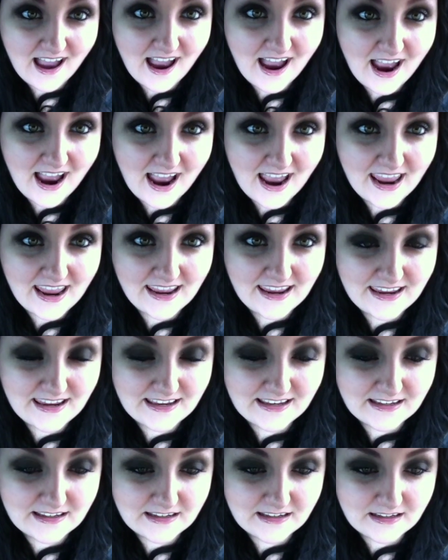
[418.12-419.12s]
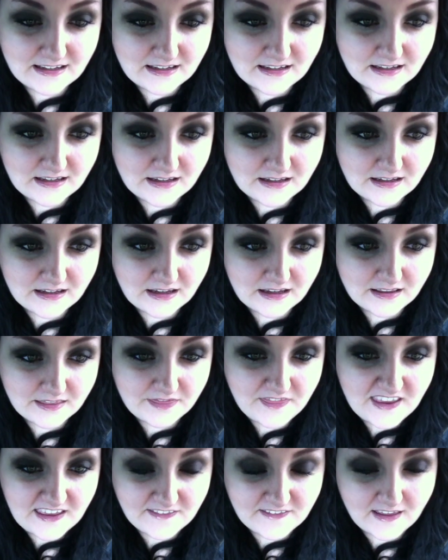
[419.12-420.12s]
I
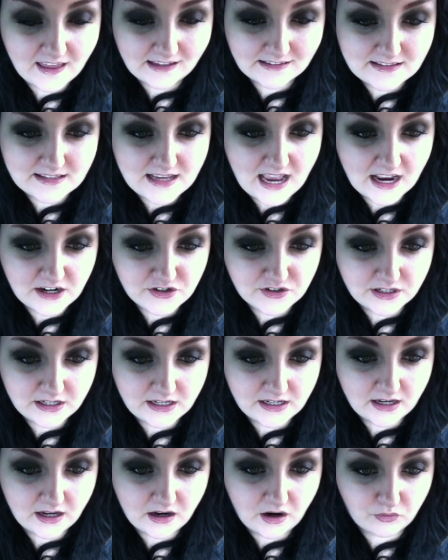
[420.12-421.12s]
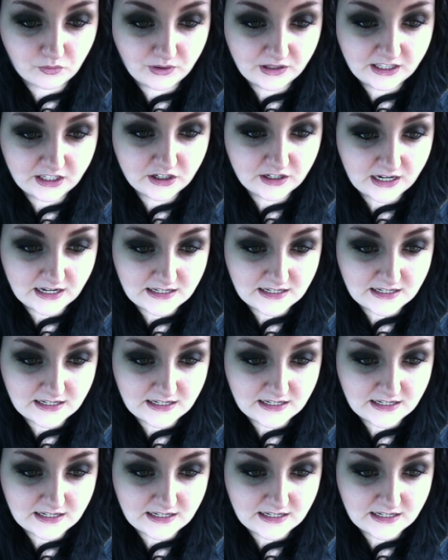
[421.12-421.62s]
think that that's actually a really good